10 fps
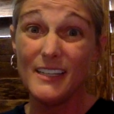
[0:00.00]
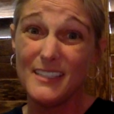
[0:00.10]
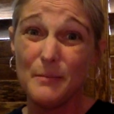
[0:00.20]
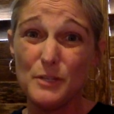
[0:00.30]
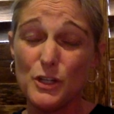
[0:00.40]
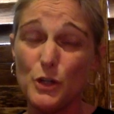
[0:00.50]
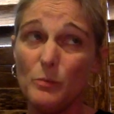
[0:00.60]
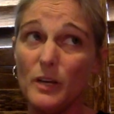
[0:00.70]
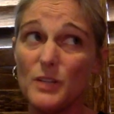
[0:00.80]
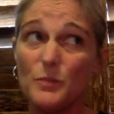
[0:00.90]
a substitute,
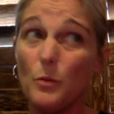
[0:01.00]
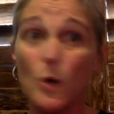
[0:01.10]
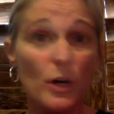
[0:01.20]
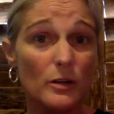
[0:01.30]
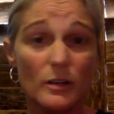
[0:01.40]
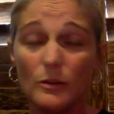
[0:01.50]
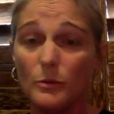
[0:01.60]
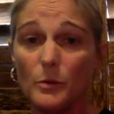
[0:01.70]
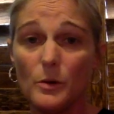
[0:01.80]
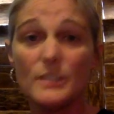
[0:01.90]
because we
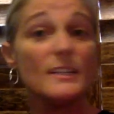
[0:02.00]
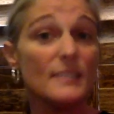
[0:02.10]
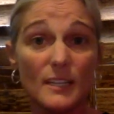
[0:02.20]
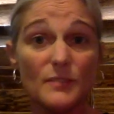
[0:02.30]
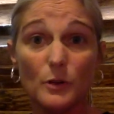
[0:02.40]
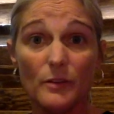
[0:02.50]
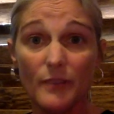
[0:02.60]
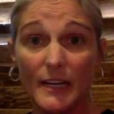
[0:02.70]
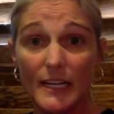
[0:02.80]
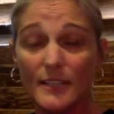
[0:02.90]
weren't successful in
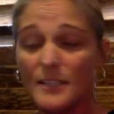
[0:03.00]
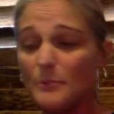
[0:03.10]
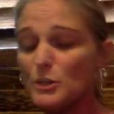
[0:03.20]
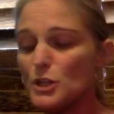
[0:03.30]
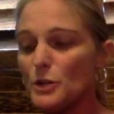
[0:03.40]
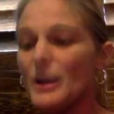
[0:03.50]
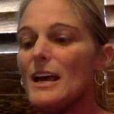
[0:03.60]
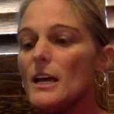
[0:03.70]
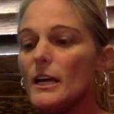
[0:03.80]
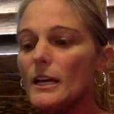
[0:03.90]
finding a substitute.
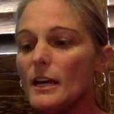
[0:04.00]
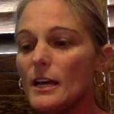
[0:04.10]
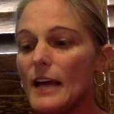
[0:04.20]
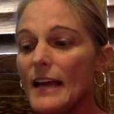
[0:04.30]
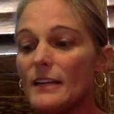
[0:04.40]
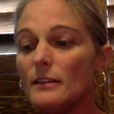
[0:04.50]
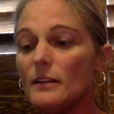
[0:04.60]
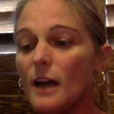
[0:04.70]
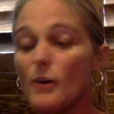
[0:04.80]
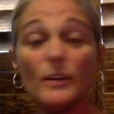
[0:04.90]
And
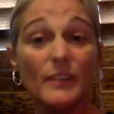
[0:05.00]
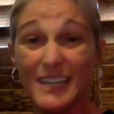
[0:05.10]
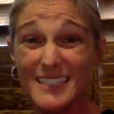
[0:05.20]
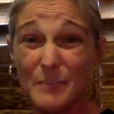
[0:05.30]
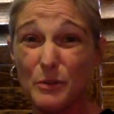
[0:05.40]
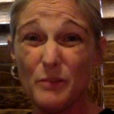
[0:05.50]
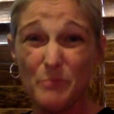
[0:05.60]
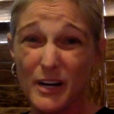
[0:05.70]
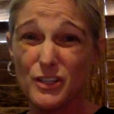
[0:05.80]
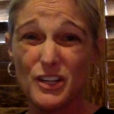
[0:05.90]
I'll give you an example of
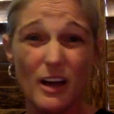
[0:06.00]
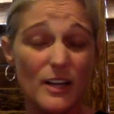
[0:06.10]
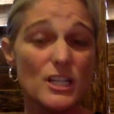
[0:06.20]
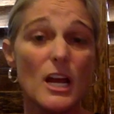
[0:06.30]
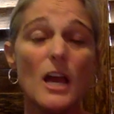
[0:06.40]
butterscotch.